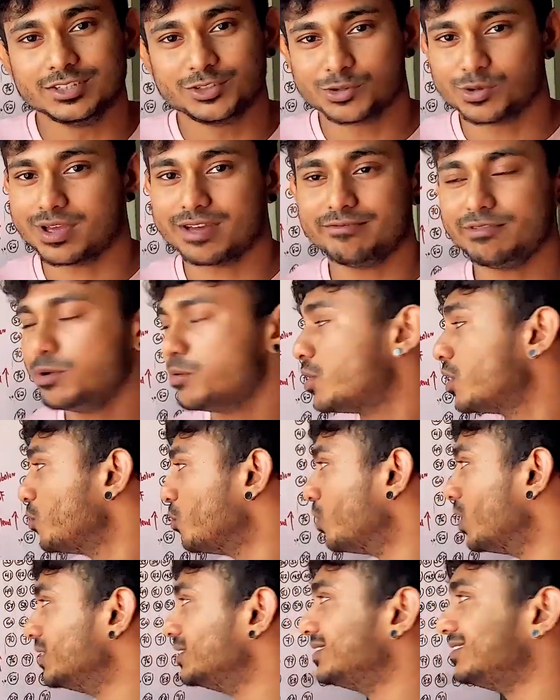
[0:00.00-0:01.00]
So
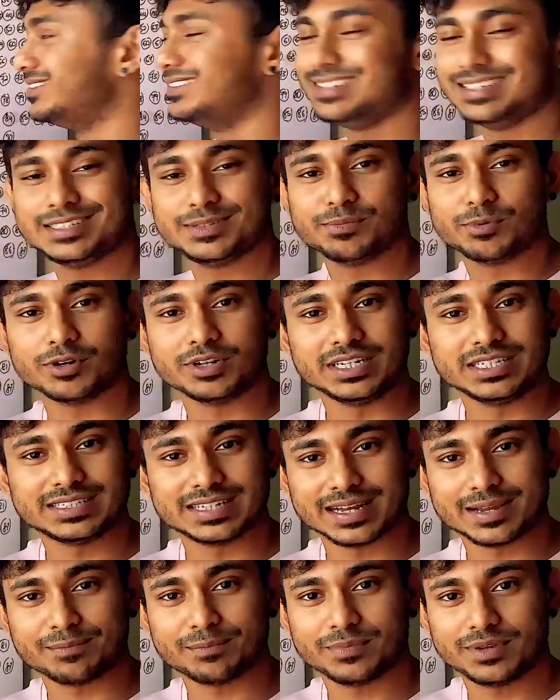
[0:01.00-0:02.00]
everyone wants this body
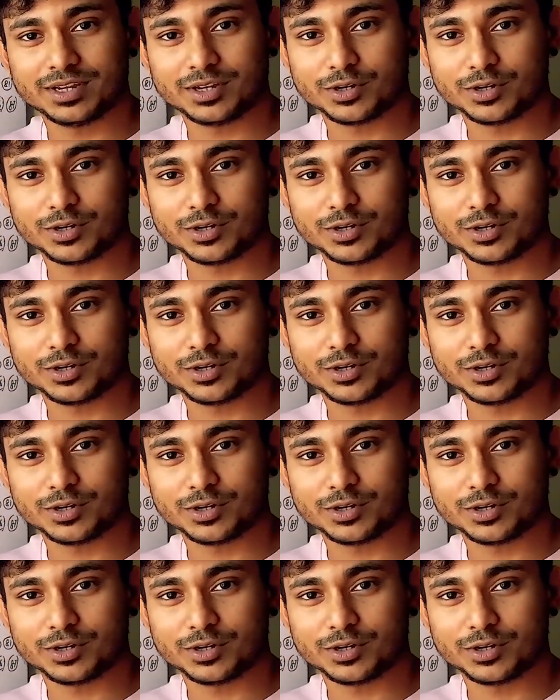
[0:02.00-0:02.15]
type,